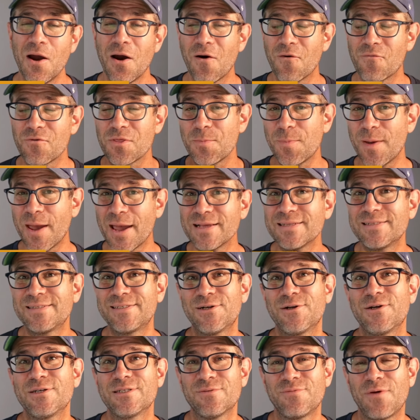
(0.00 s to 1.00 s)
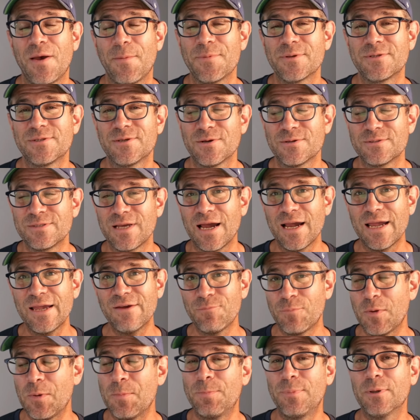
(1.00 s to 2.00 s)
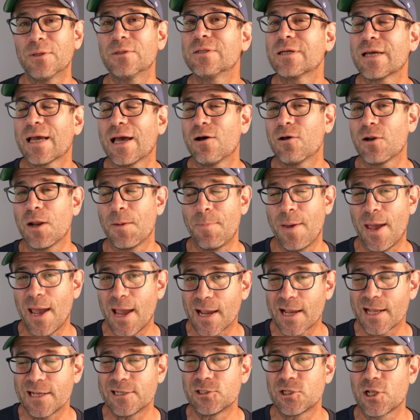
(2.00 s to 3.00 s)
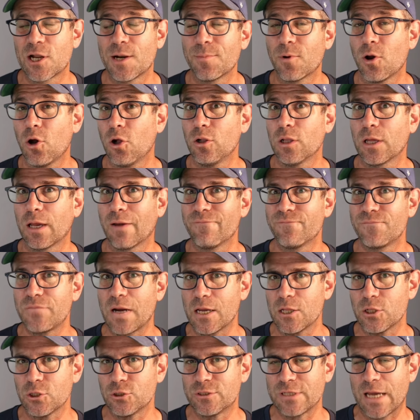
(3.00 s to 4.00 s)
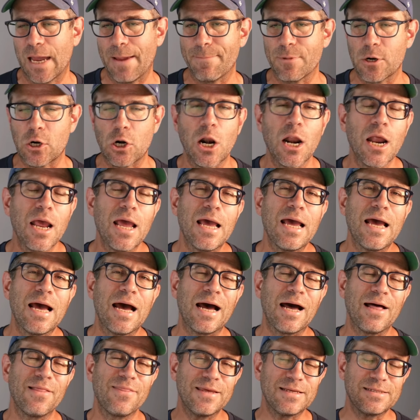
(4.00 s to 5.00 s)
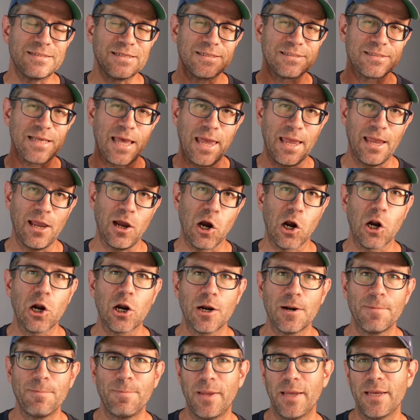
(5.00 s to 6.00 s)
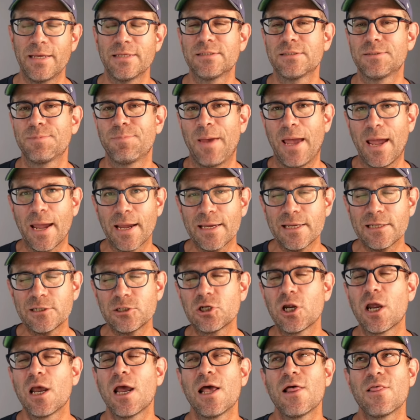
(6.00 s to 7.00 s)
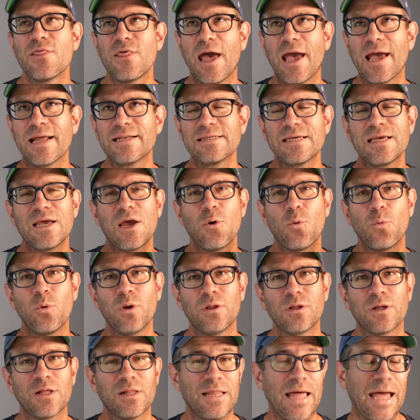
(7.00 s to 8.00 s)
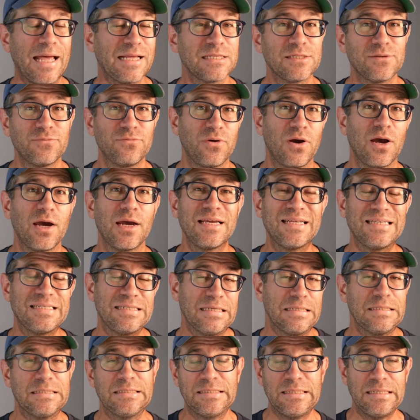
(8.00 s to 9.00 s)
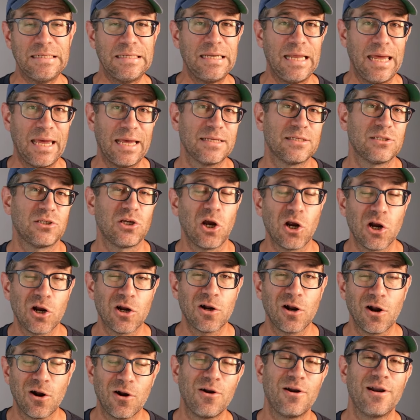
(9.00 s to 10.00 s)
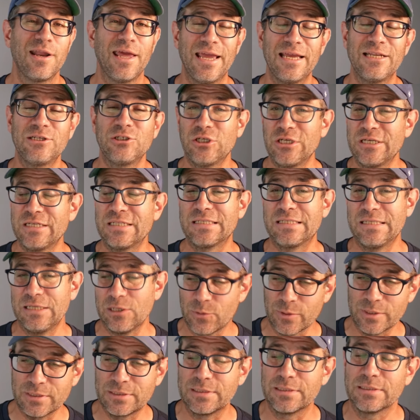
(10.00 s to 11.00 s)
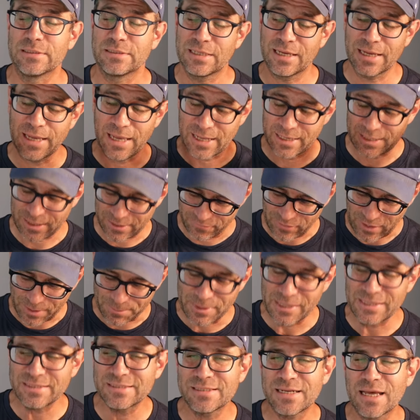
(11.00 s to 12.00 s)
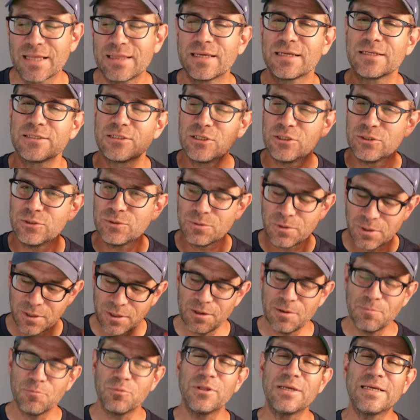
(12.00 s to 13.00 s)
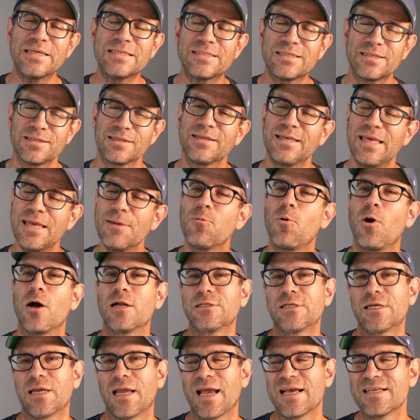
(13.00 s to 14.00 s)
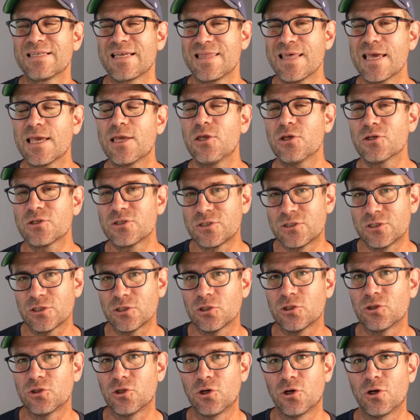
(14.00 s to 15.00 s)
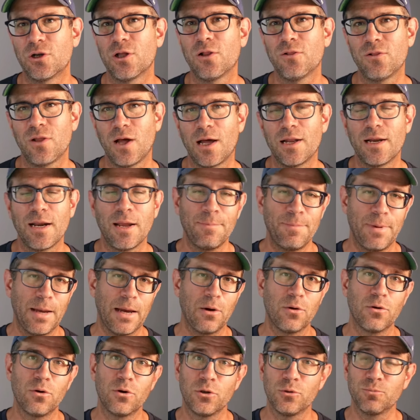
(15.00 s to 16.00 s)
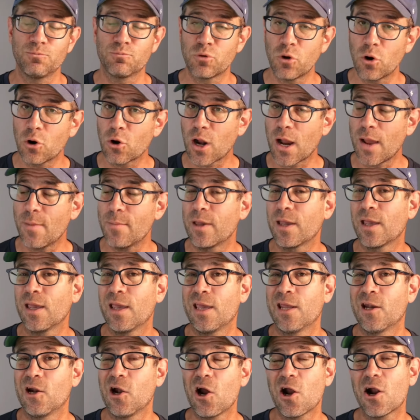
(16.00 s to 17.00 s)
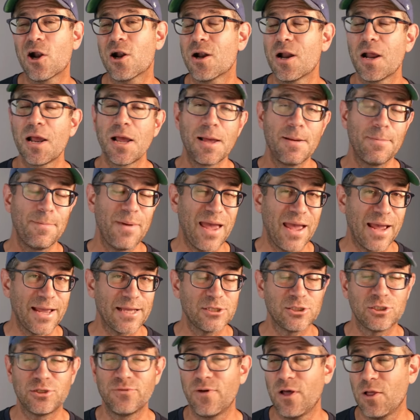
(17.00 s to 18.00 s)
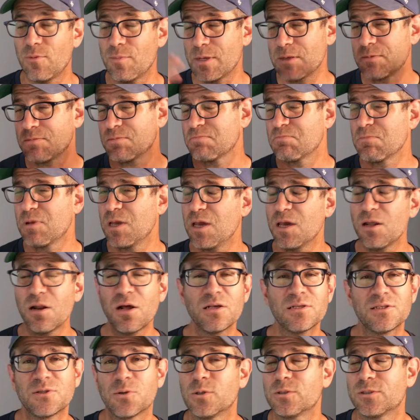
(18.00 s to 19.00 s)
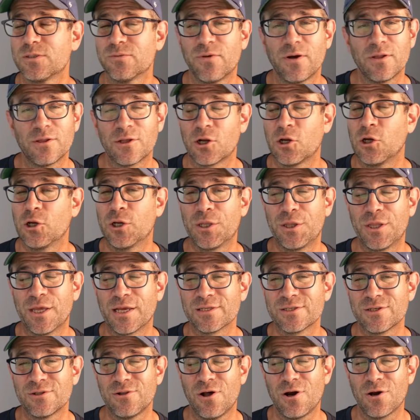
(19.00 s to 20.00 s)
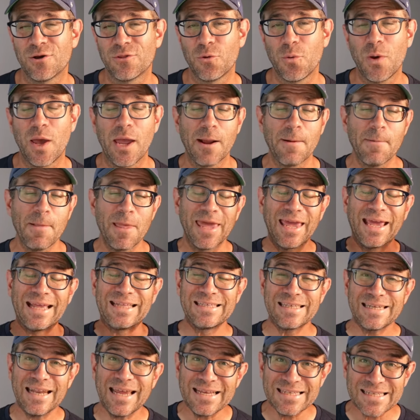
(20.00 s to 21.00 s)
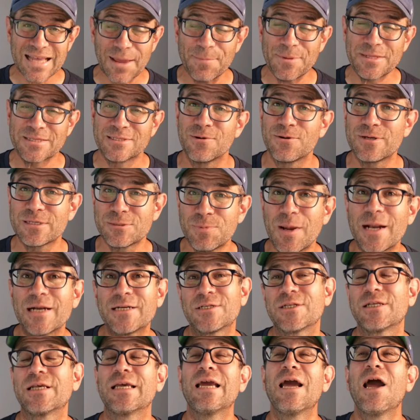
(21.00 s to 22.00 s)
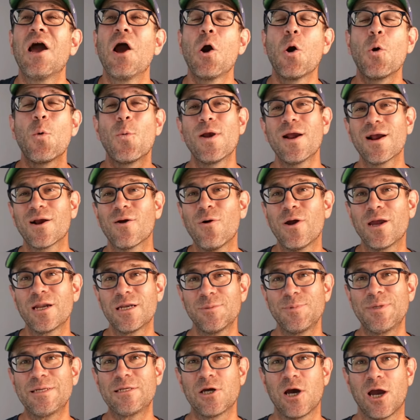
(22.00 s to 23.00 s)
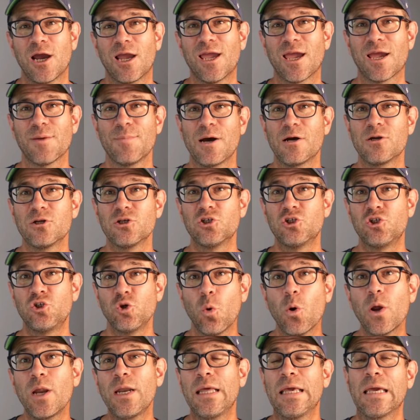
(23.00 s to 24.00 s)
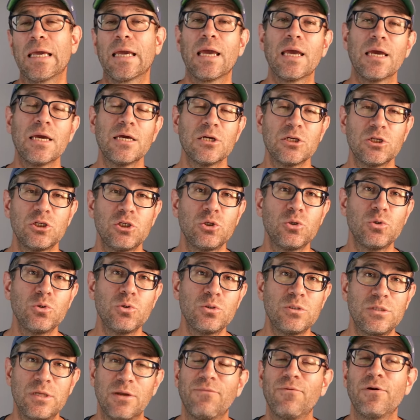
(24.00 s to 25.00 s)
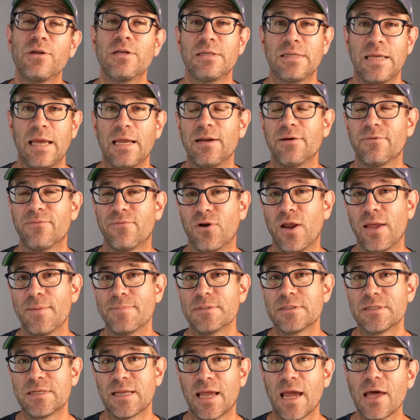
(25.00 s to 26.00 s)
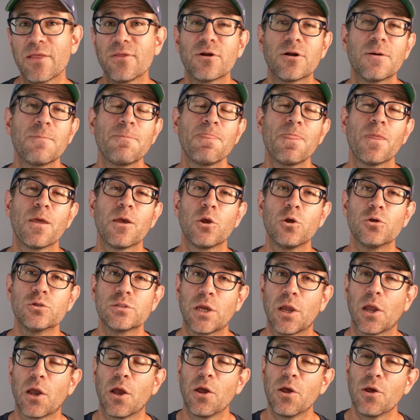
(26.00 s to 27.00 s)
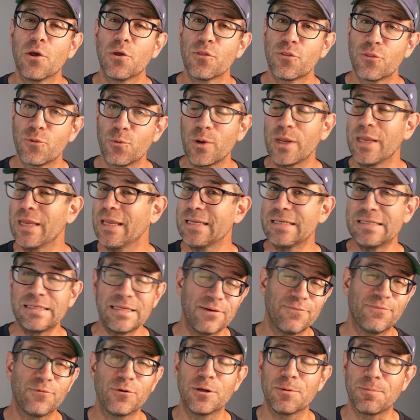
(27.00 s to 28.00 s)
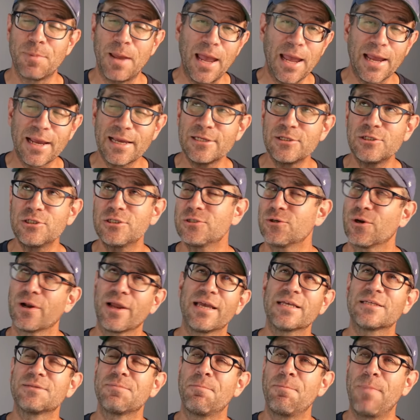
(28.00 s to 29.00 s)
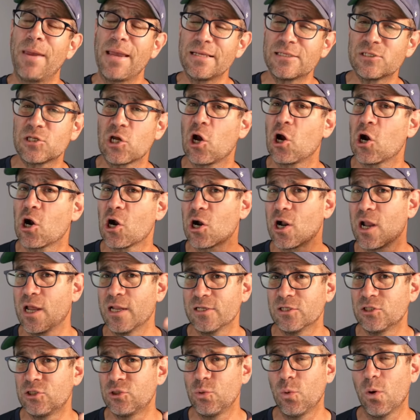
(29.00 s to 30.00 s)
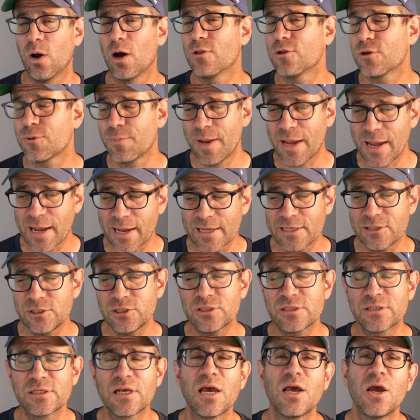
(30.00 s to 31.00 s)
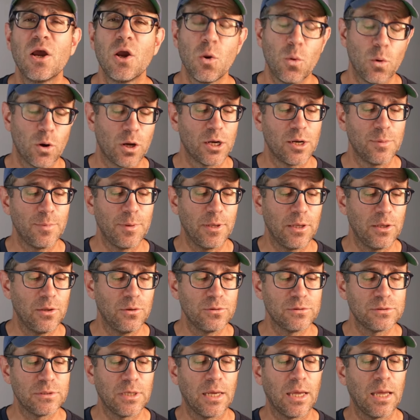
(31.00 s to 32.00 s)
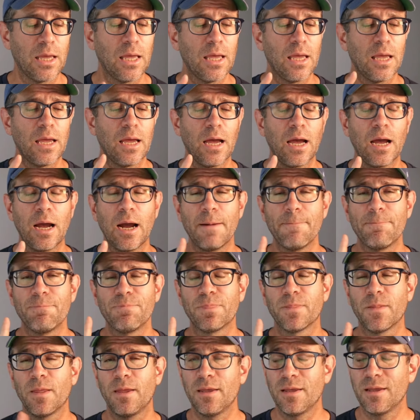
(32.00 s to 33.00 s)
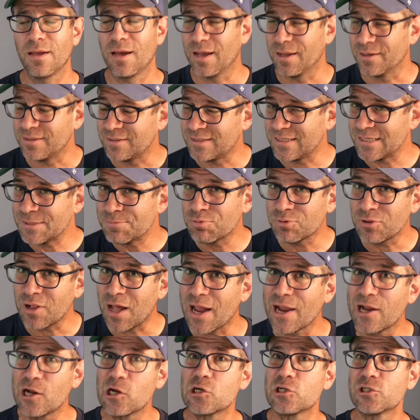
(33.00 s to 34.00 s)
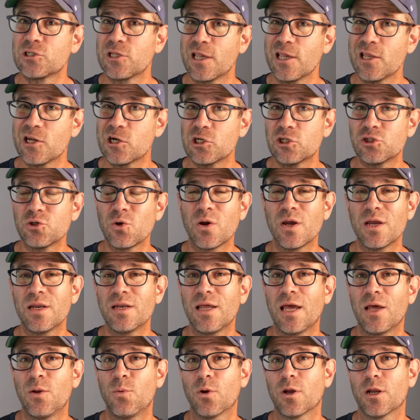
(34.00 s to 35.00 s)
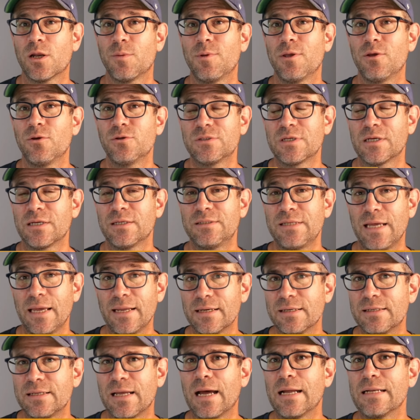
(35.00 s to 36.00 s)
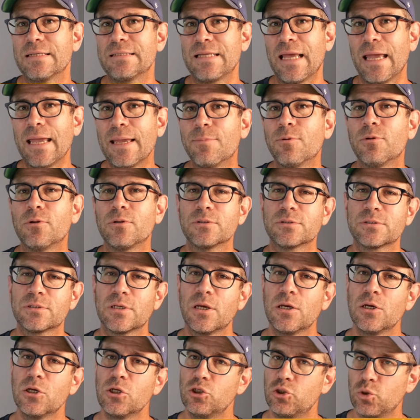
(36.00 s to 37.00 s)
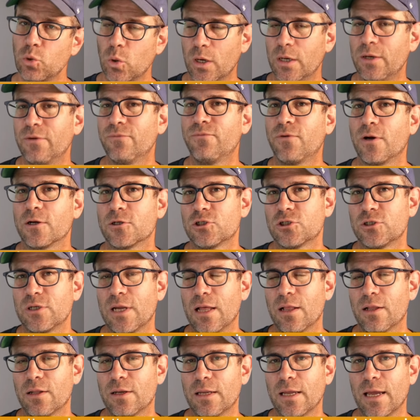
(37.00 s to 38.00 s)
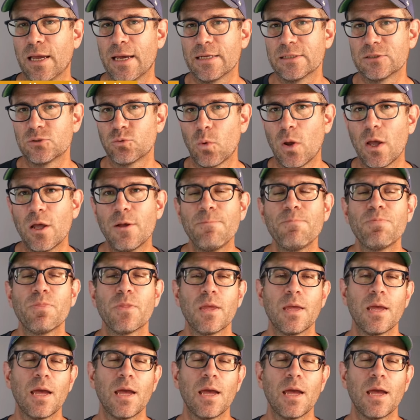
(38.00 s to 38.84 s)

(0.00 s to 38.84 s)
Over the past series of episodes, I have been building out a package that I'm calling phylotypr. Uh, this is a R-based package that will classify 16S rRNA gene sequences. Again, if that means nothing to you, please keep watching because I think you'll still learn a lot about programming in R, package development, and all sorts of other good things along the way. In today's episode especially, we are going to be talking about joining two different data frames together using three different packages, or I guess base R and two other packages. We're going to be using um, uh, dplyrs inner join, and we're going to be using data.tables join functionality as well.